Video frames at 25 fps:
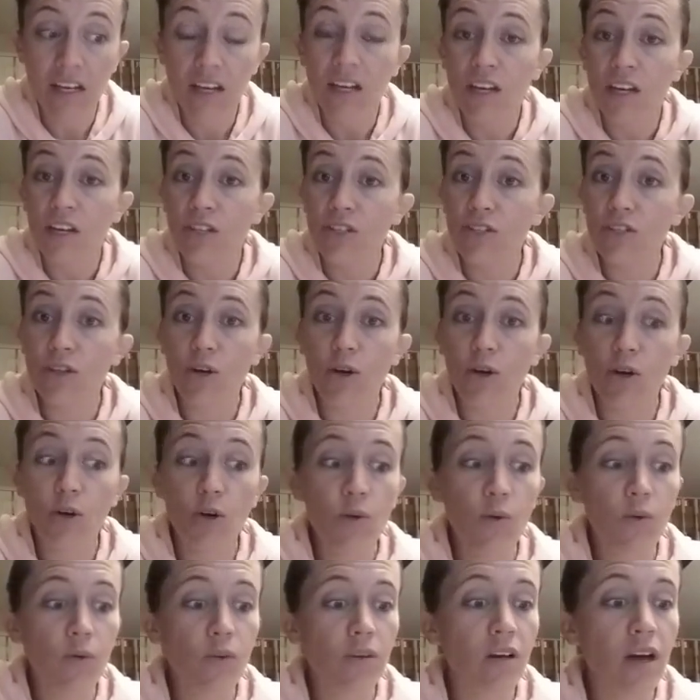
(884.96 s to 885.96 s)

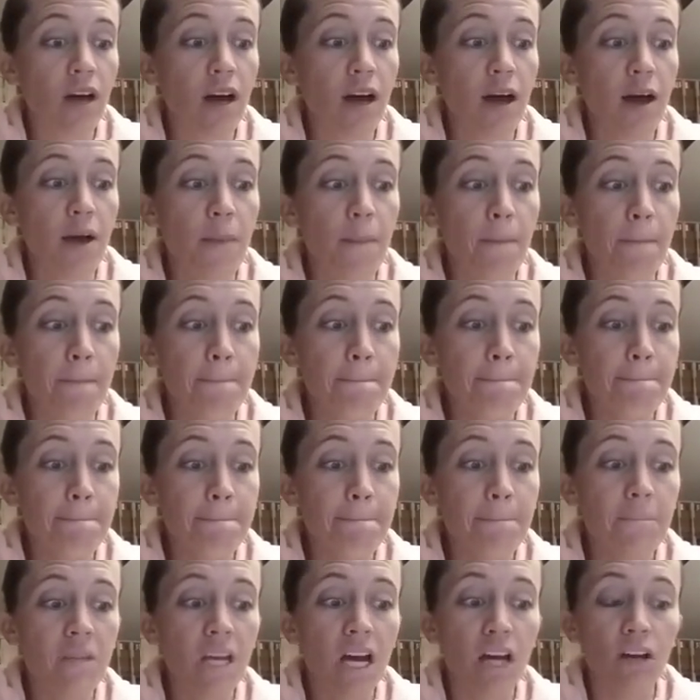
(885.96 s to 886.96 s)
So um
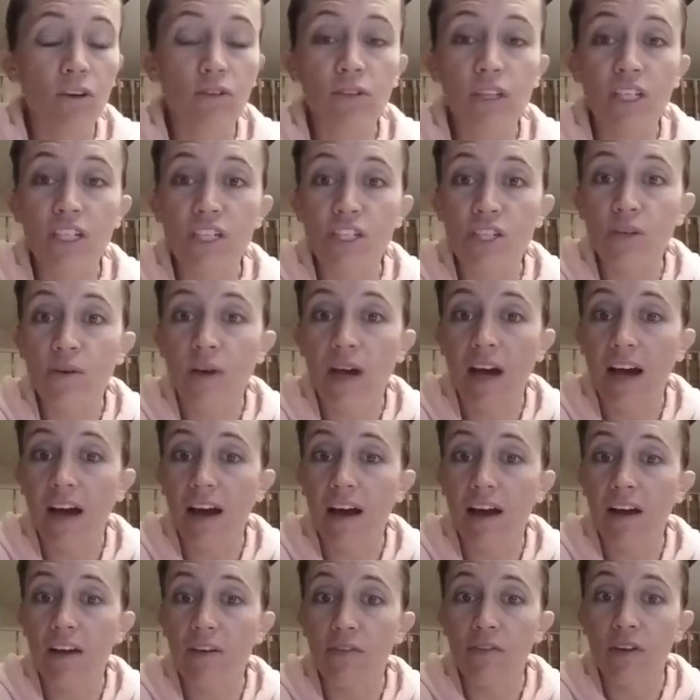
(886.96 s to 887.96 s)
not only do you
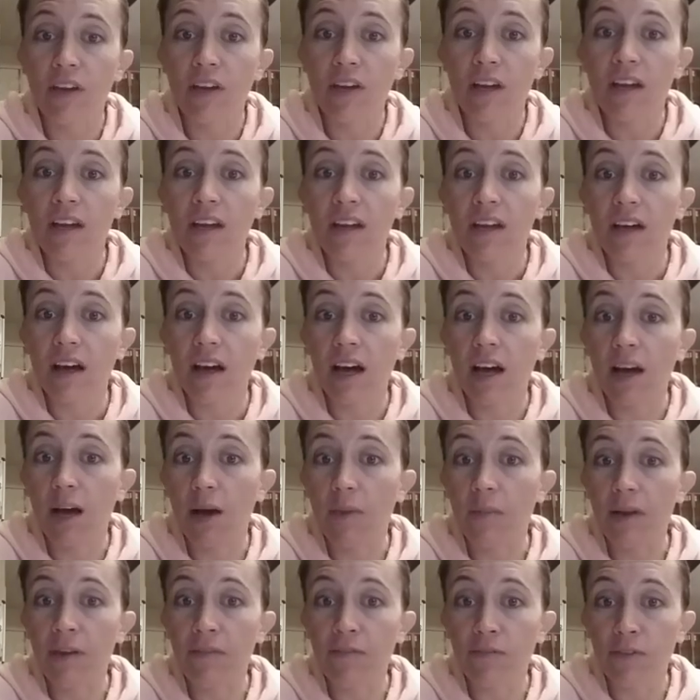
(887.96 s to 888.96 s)
have um,
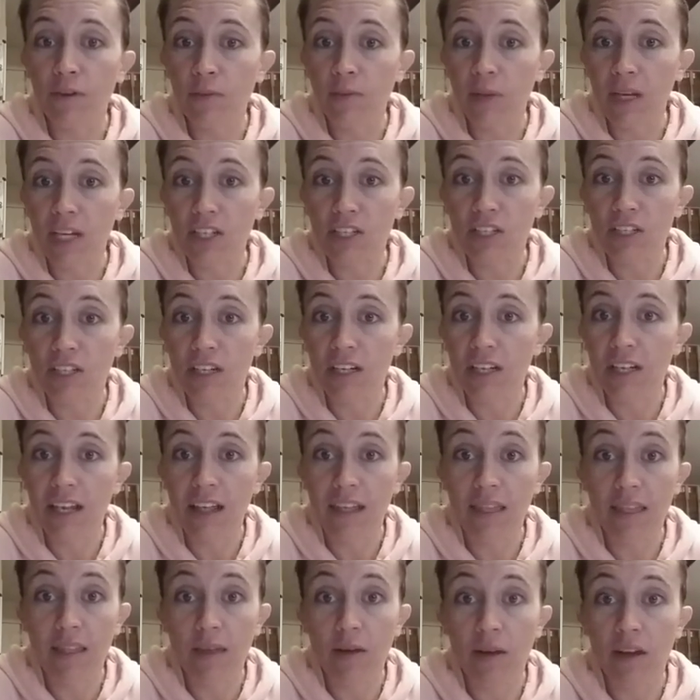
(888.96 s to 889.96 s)
information
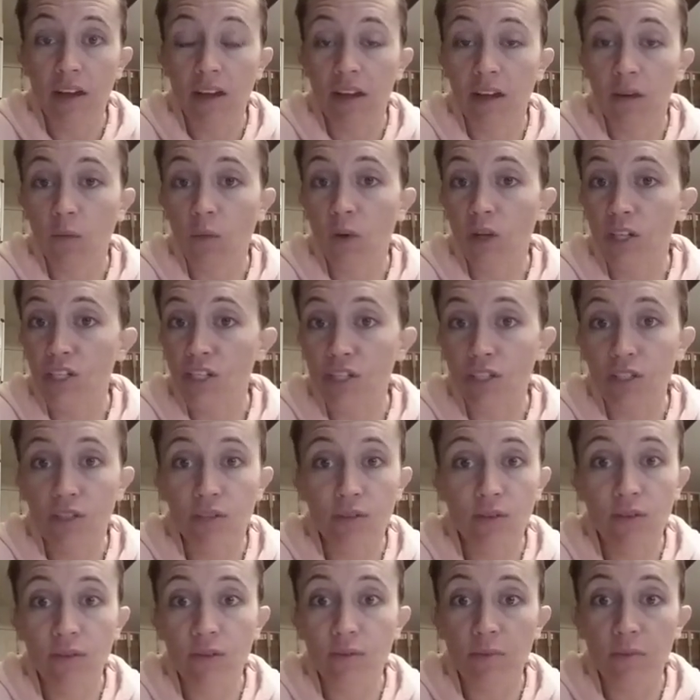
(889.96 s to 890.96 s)
in the in once
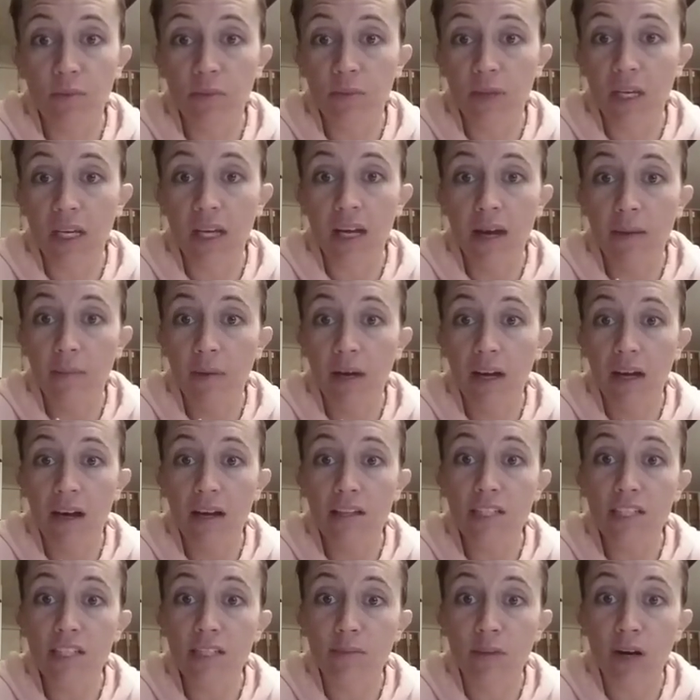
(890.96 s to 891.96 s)
you become a
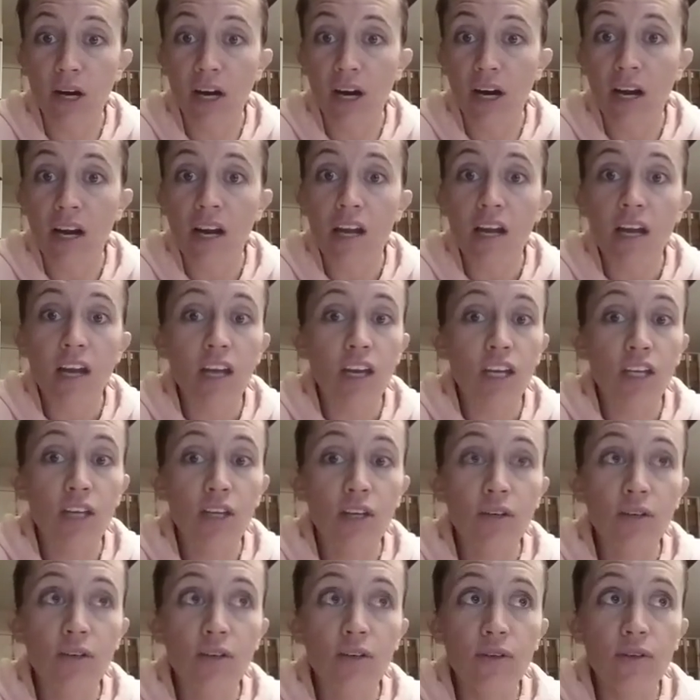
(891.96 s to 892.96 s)
customer,
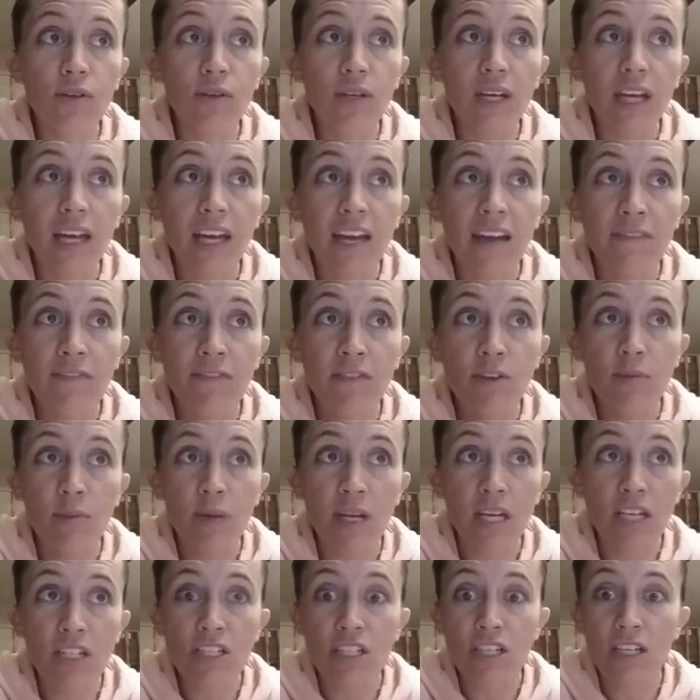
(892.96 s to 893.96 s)
you get
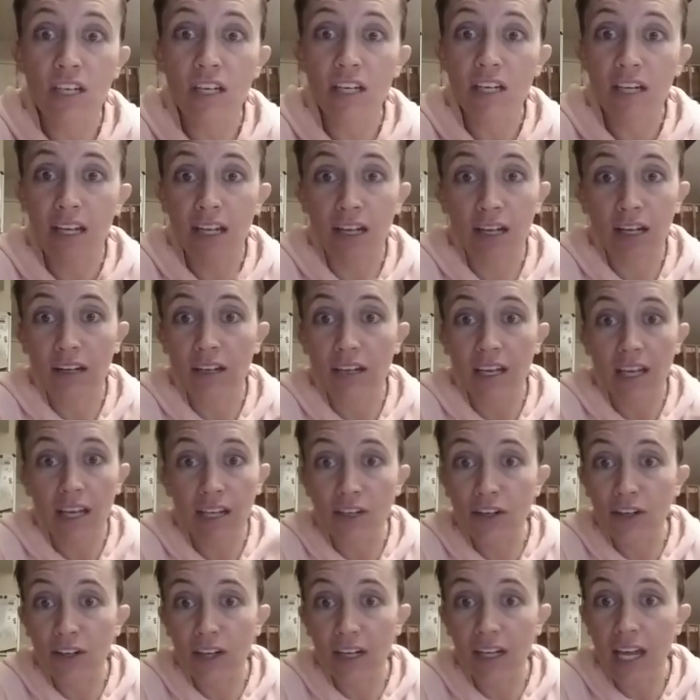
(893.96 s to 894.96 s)
information in, in
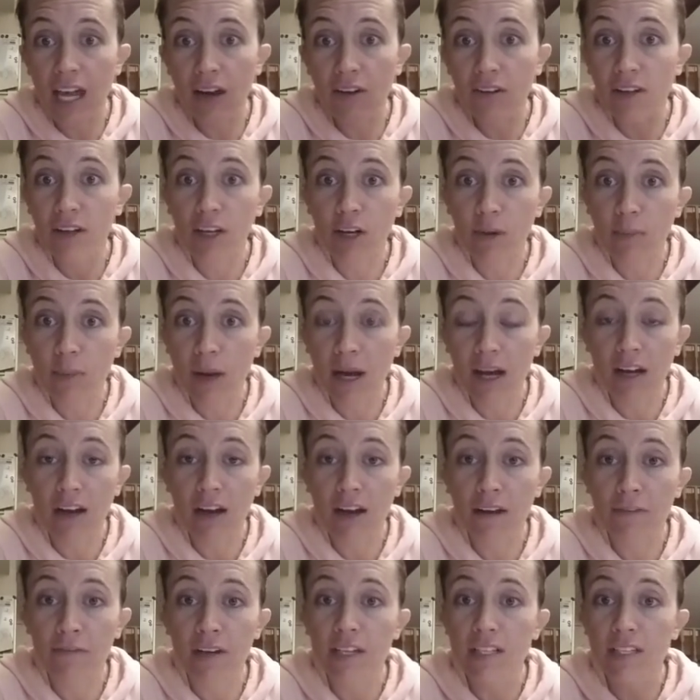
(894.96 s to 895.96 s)
your account in your back
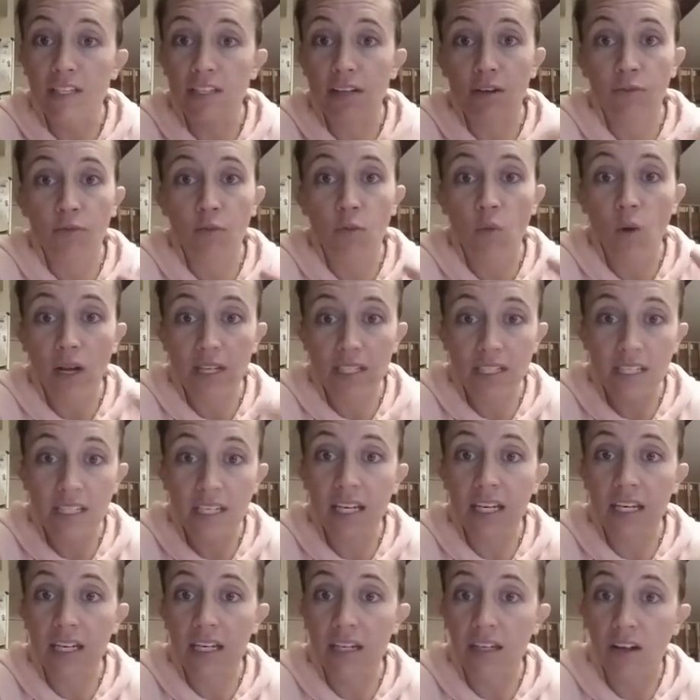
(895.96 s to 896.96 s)
office of what to
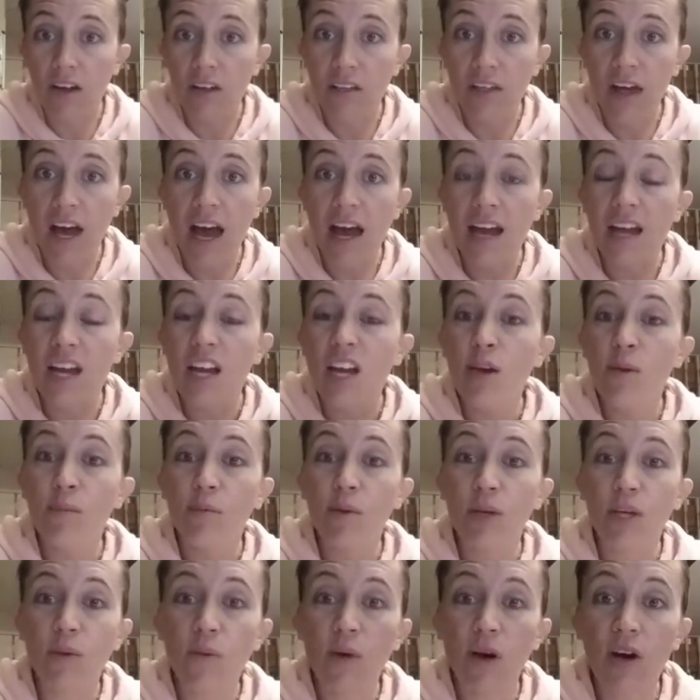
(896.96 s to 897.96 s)
eat and all that. But
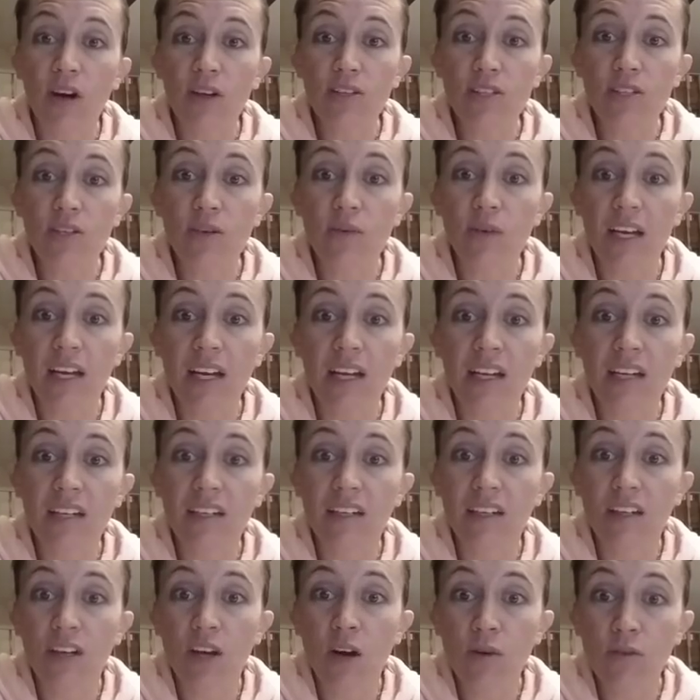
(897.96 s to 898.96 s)
you also get
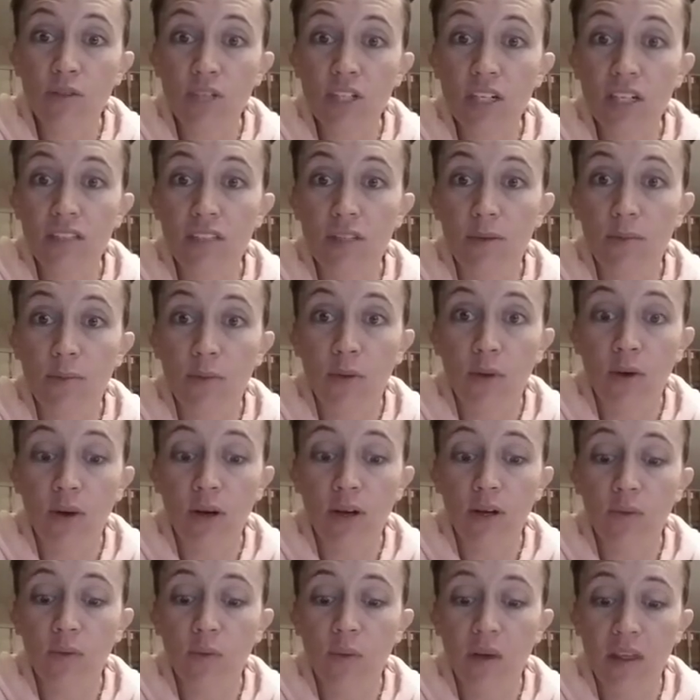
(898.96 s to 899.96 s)
coaching
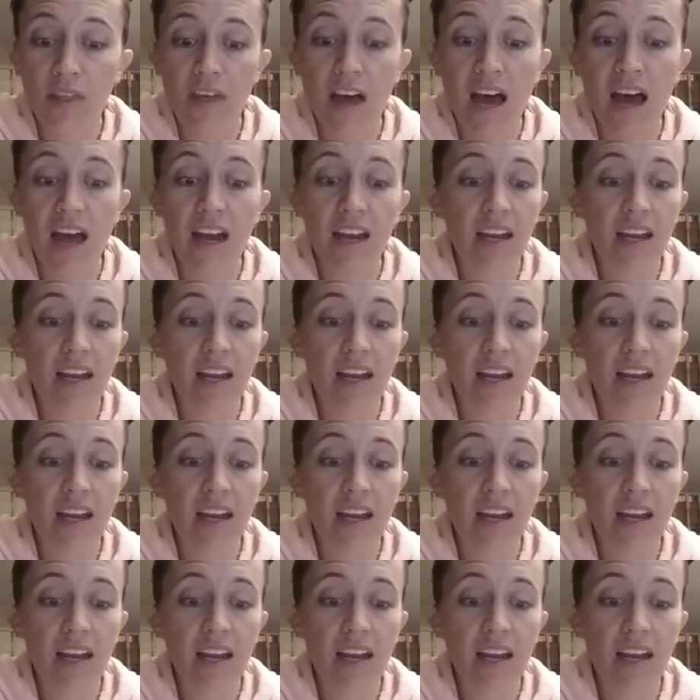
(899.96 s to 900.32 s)
support with that.